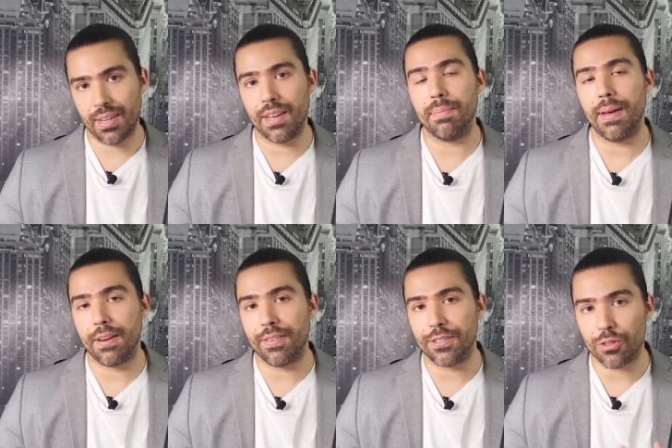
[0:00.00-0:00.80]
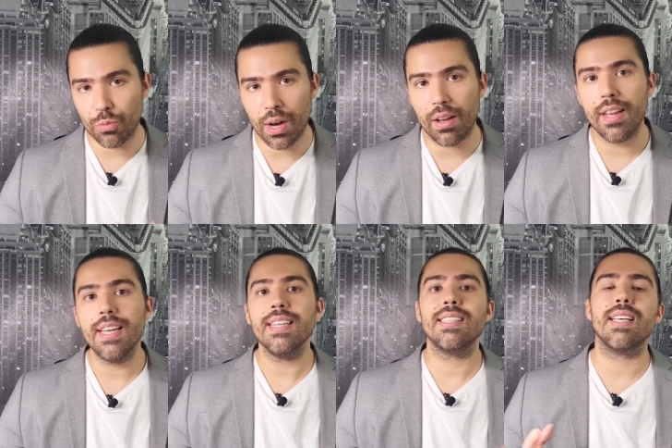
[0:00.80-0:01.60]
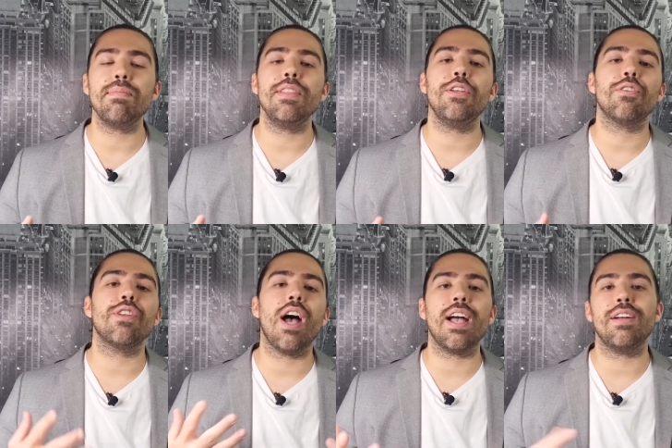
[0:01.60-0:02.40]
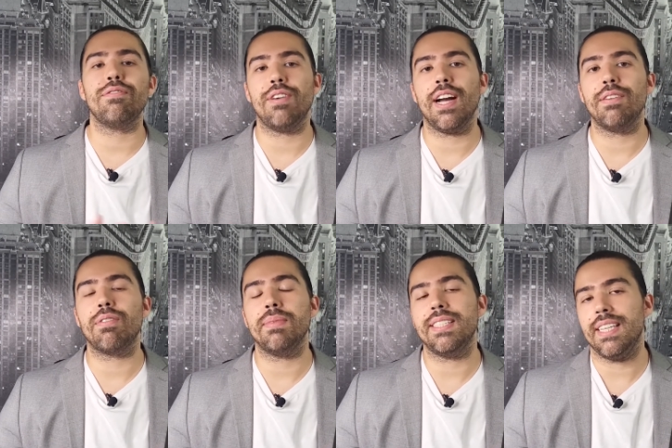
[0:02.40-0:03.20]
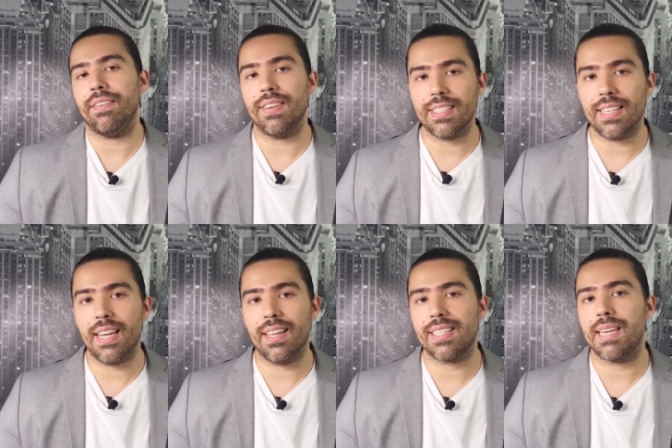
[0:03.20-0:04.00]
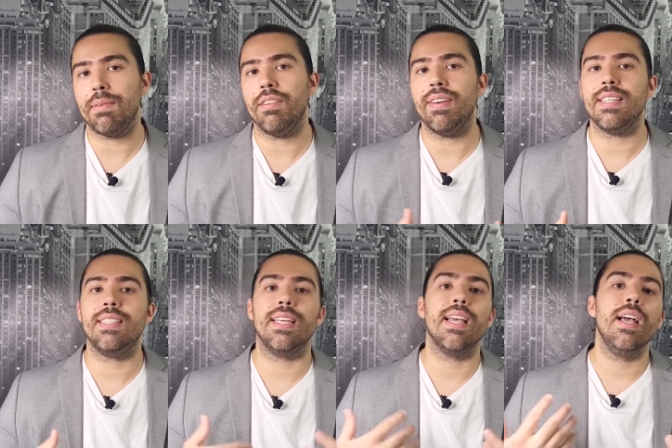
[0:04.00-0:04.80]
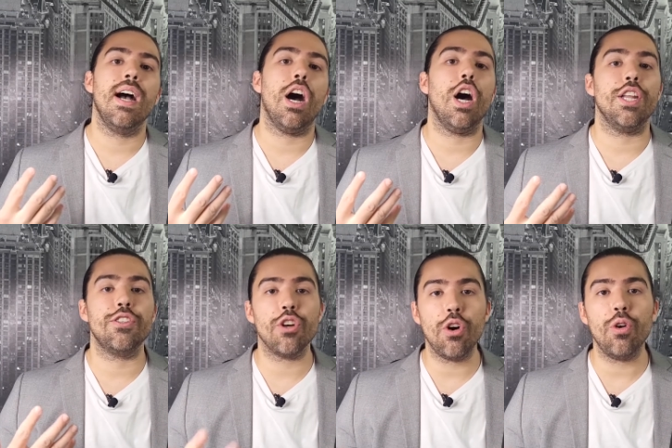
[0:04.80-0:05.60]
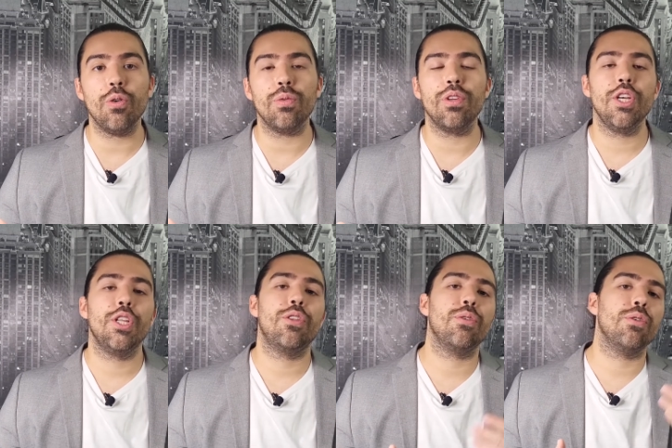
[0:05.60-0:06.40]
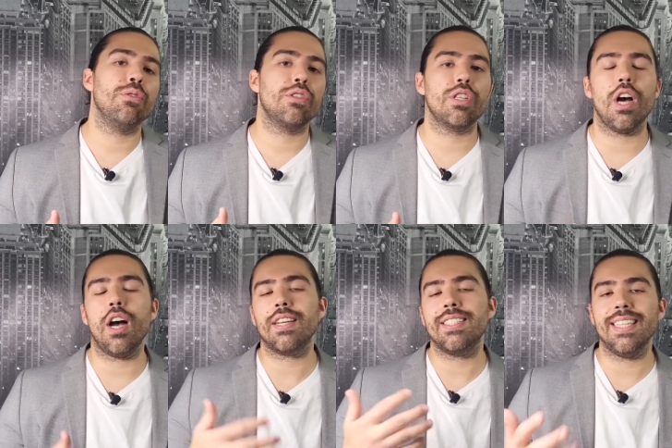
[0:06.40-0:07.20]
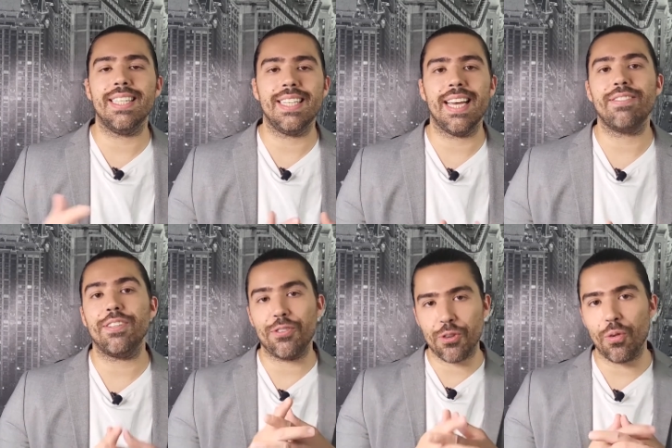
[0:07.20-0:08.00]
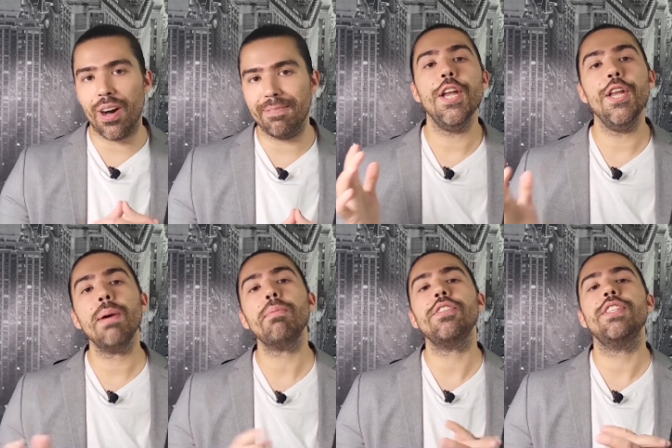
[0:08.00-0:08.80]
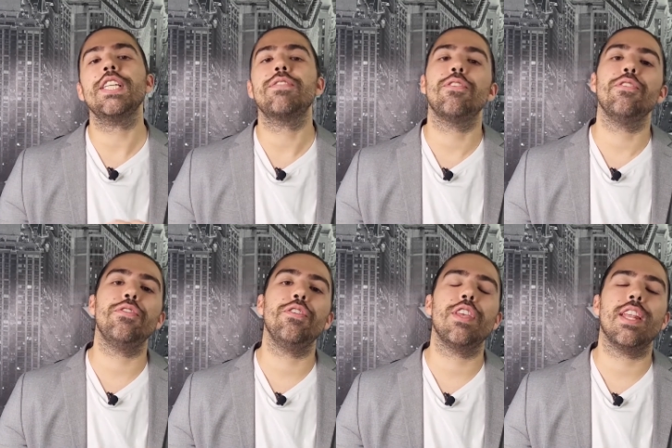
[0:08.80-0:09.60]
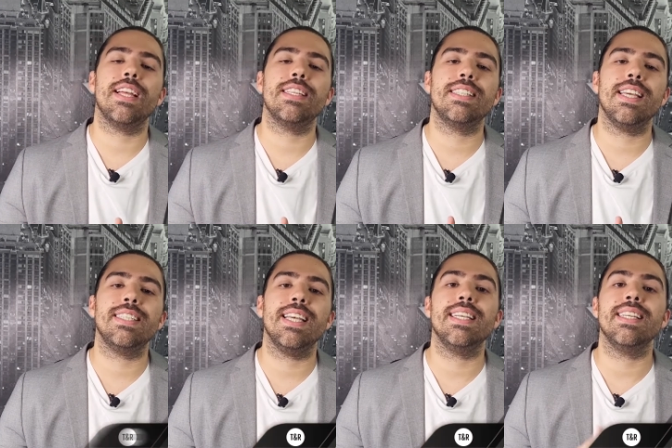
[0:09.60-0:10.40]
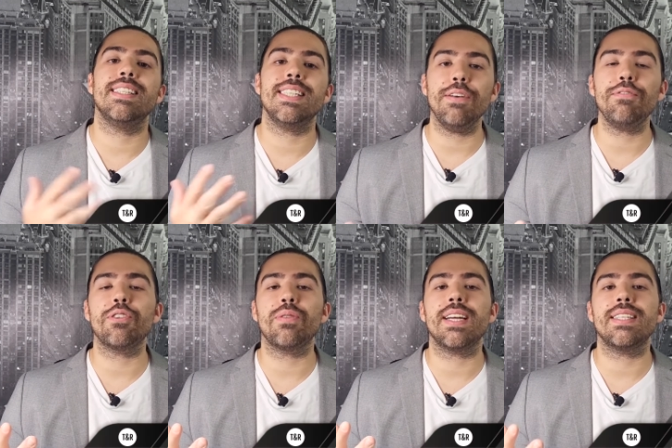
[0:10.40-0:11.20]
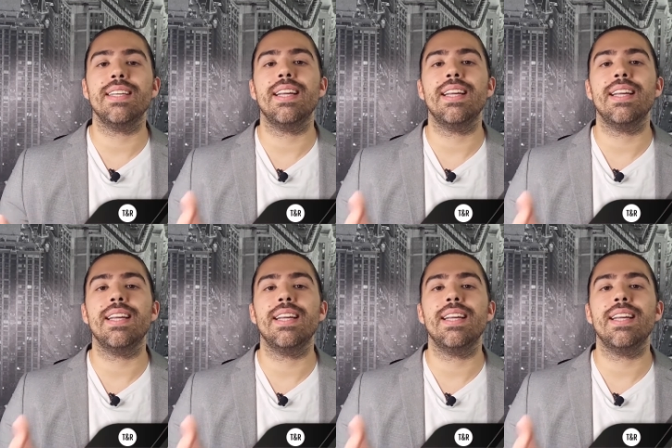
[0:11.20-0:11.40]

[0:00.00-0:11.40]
uh, benefits as well. Something that you're not going to find from a TFSA that's going to be investing on its own through stocks, ETFs, and so on. Number six for those of you in the United States is a self-directed